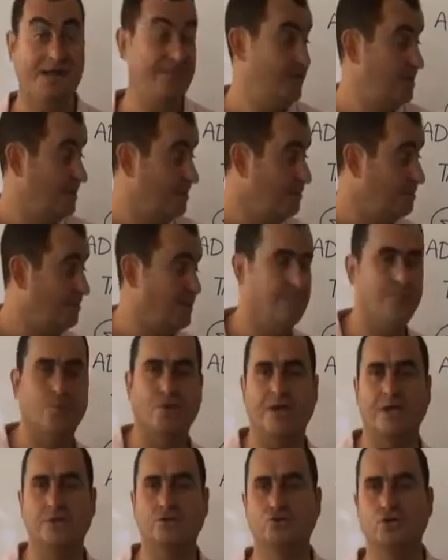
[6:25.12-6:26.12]
And then other
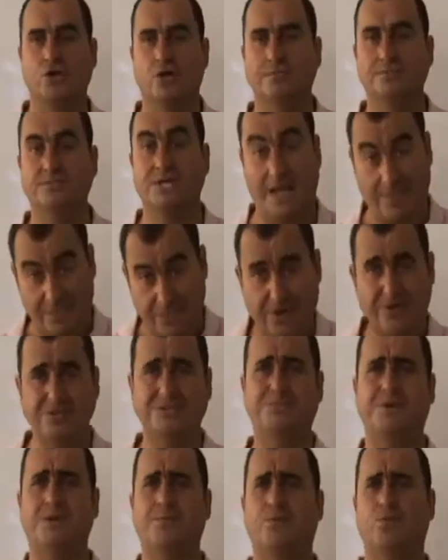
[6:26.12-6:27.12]
people get jobs, and
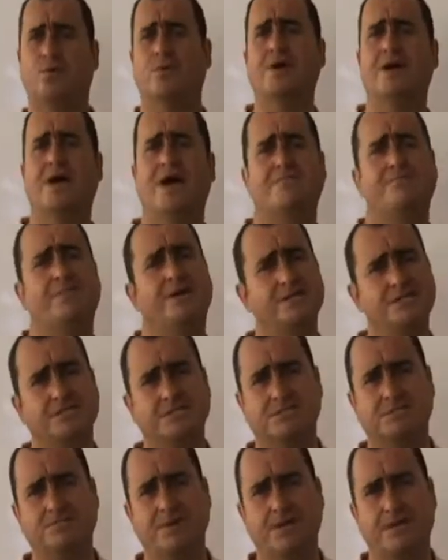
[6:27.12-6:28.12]
those people have money
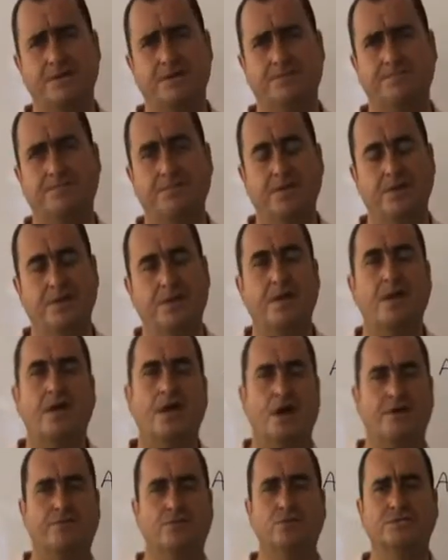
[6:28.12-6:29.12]
to spend.
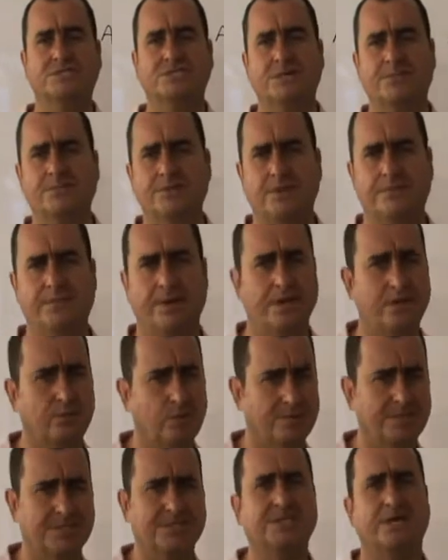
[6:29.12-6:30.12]
Of course, some of the money
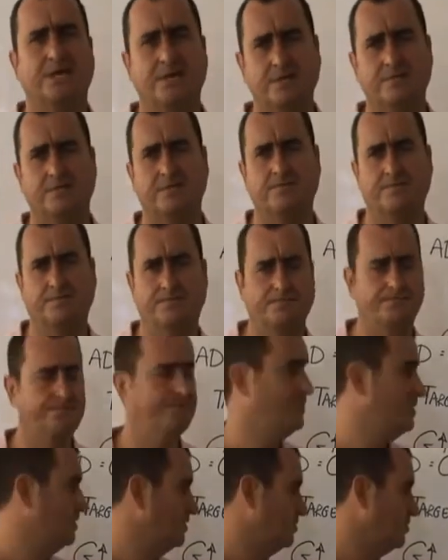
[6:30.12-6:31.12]
will be saved.
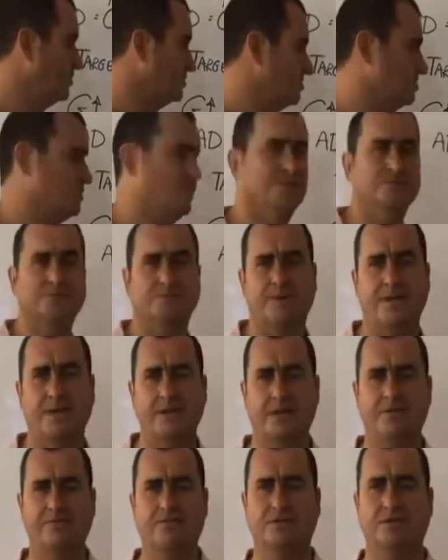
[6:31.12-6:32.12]
The doctors won't
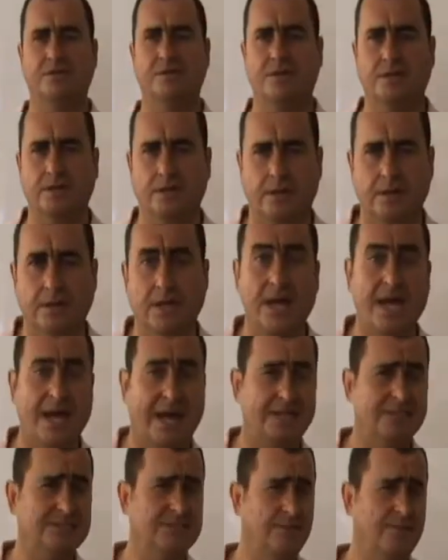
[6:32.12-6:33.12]
spend everything they get.
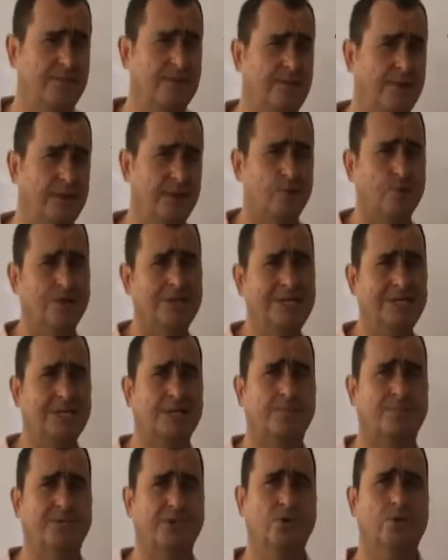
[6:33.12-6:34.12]
And some of the money will
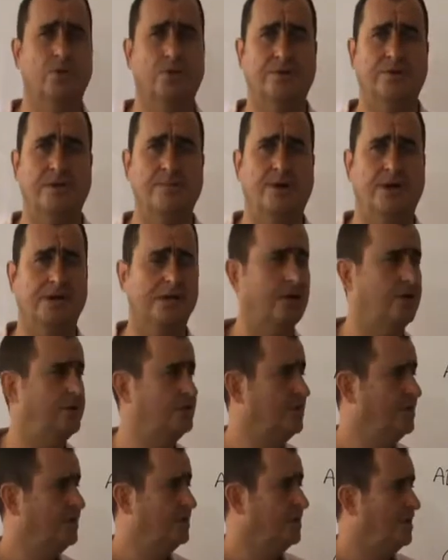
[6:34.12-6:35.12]
leak abroad. They might
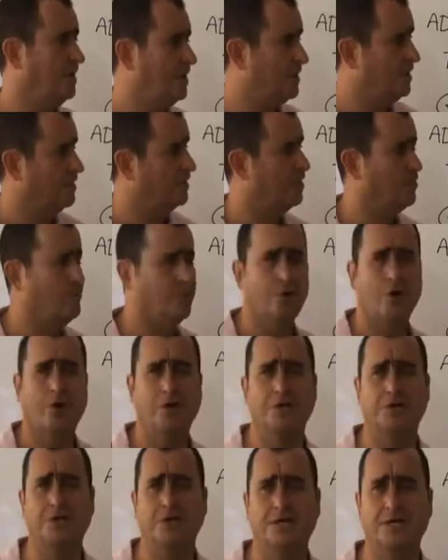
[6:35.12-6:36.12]
go on
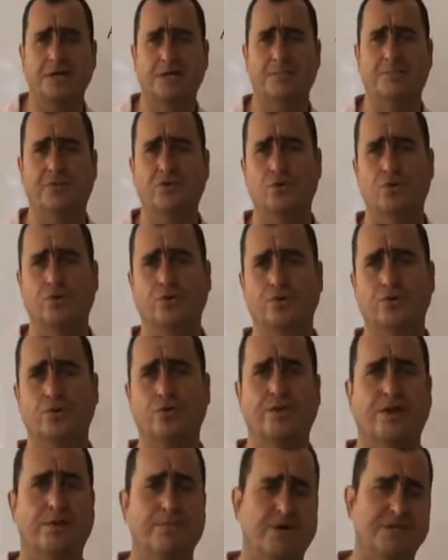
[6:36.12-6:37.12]
holiday abroad,
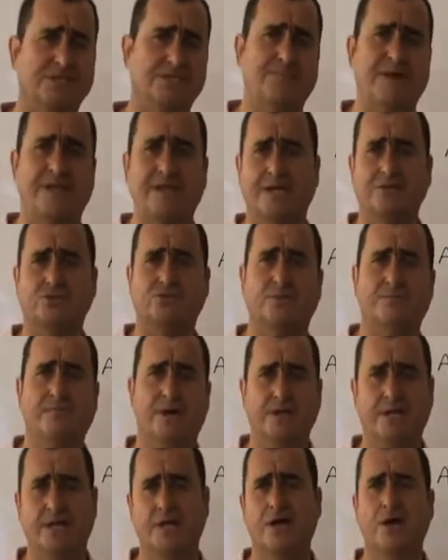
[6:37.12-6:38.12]
or they might spend extra
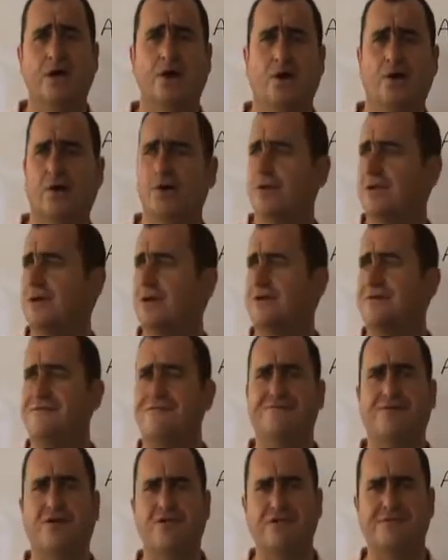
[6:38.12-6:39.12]
money on
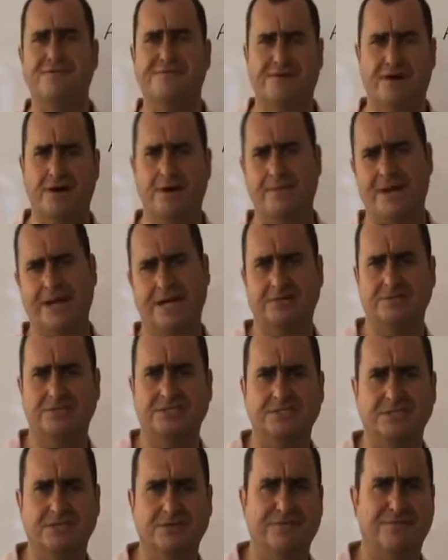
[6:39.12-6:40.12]
foreign
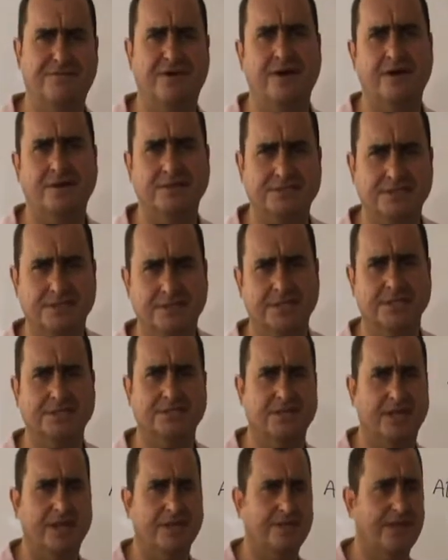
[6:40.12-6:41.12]
farmhouses in France and
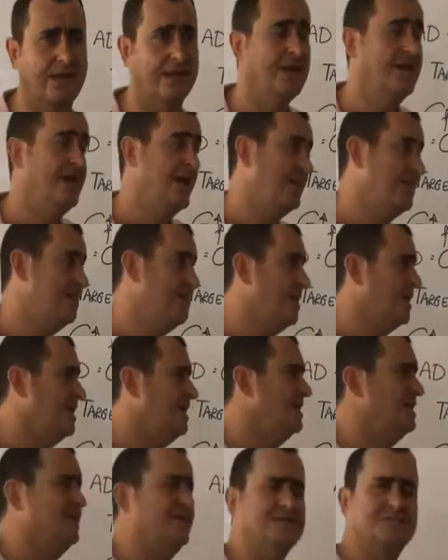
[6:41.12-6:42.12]
things like that. And the
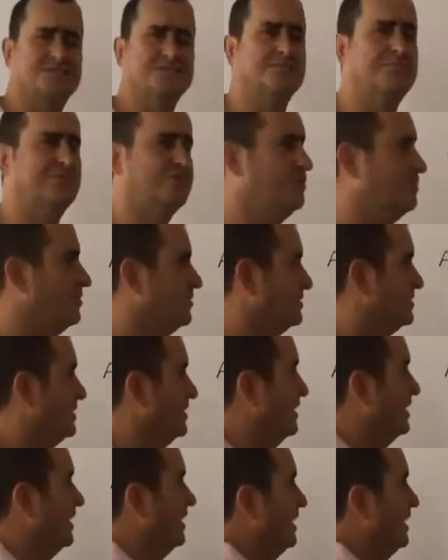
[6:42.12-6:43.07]
money leaks abroad.